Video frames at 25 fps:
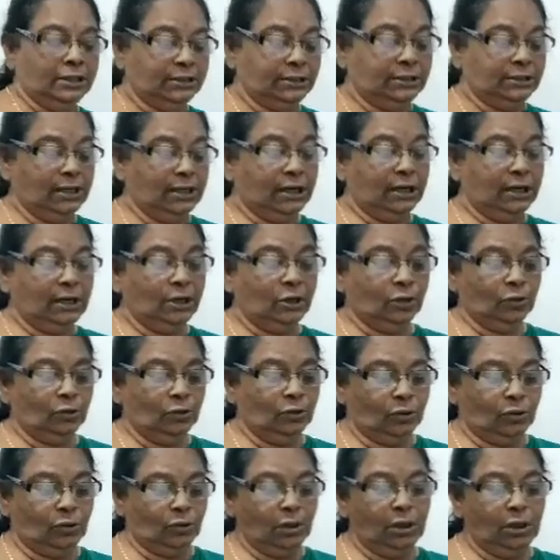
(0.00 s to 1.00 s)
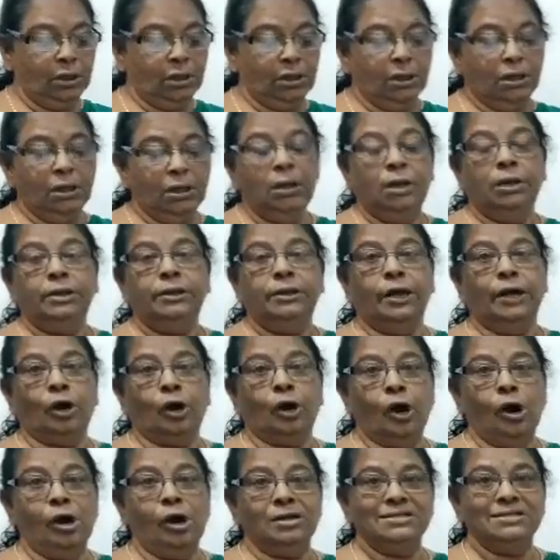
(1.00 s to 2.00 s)
Third rule, the
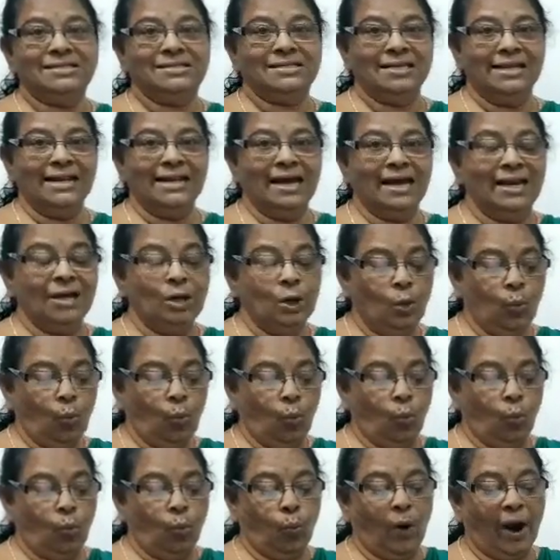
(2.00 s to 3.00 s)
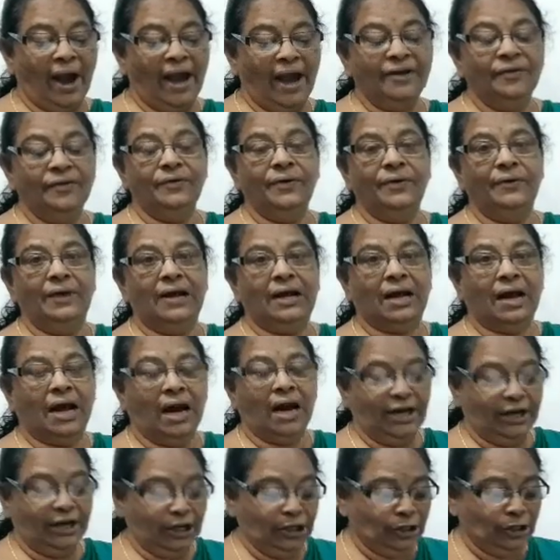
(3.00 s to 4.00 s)
consonant Y we will
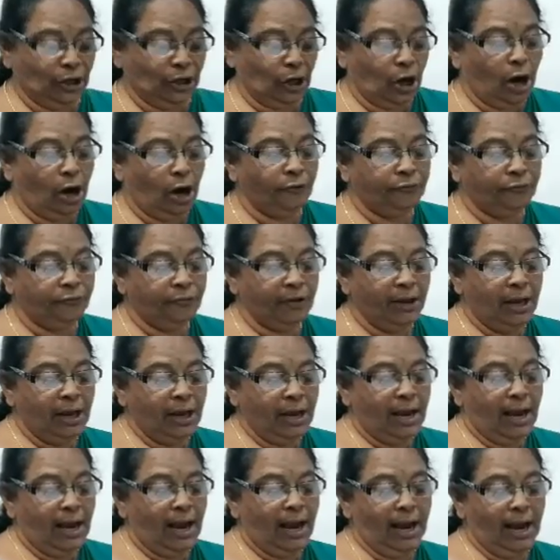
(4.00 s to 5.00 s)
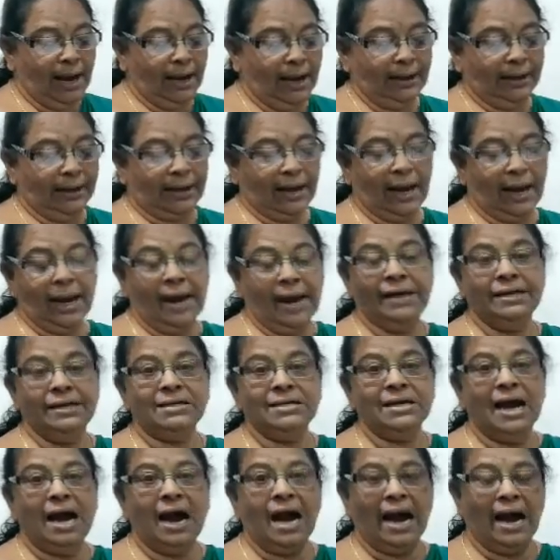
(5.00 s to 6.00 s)
cut it off and
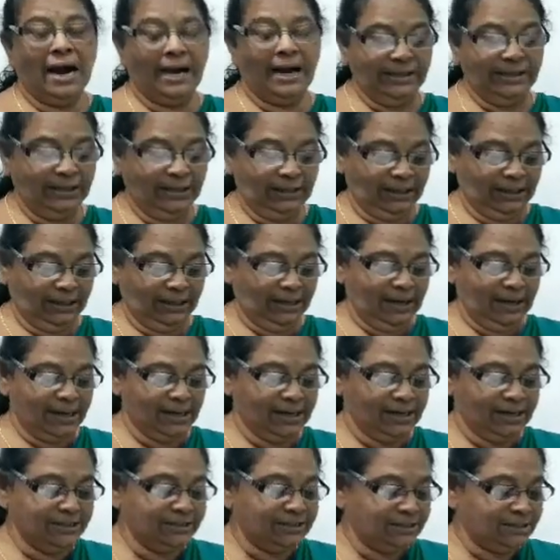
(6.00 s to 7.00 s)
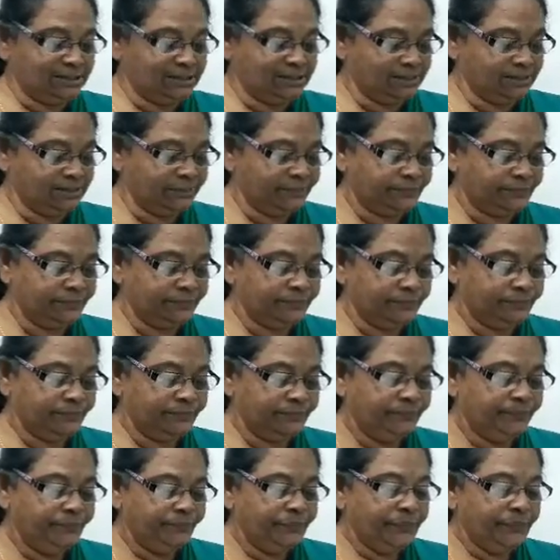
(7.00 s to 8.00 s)
write IES.
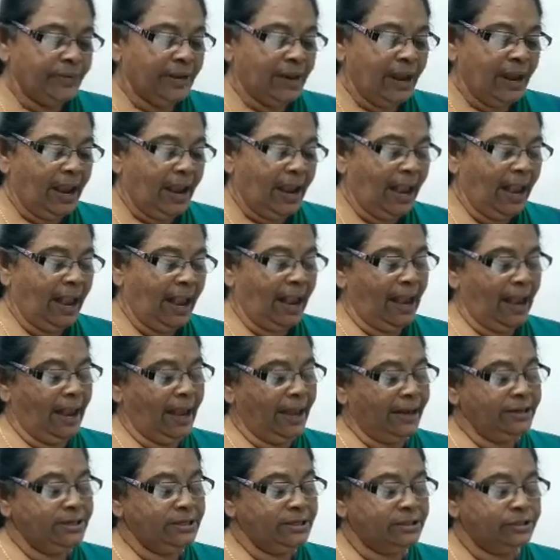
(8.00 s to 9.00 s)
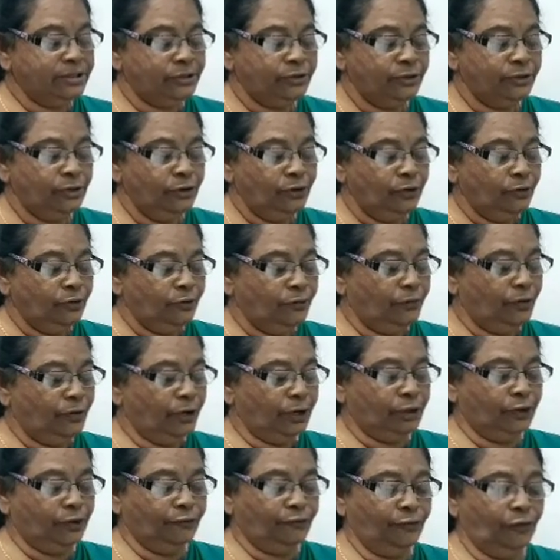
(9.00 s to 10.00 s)
And
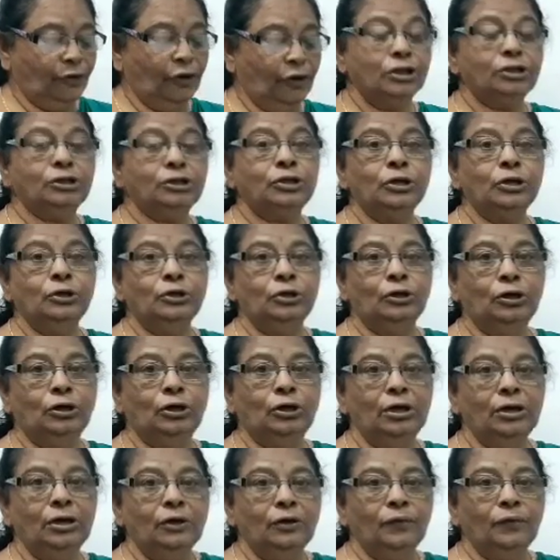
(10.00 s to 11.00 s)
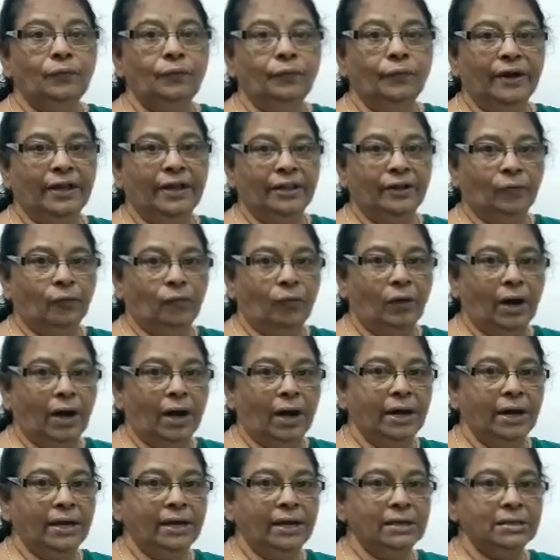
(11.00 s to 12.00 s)
for the fourth rule, when the
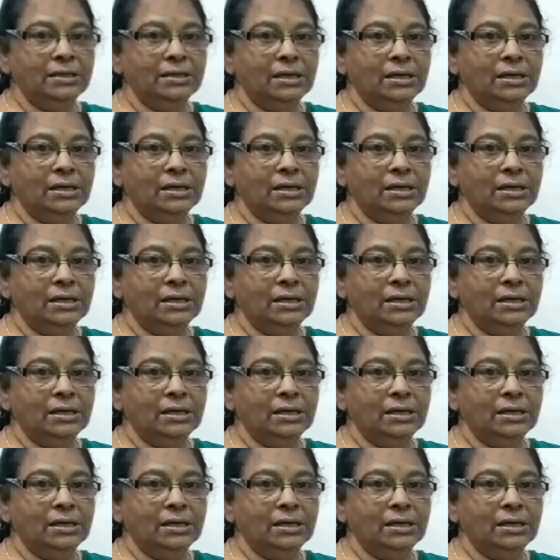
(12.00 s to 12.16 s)
Y,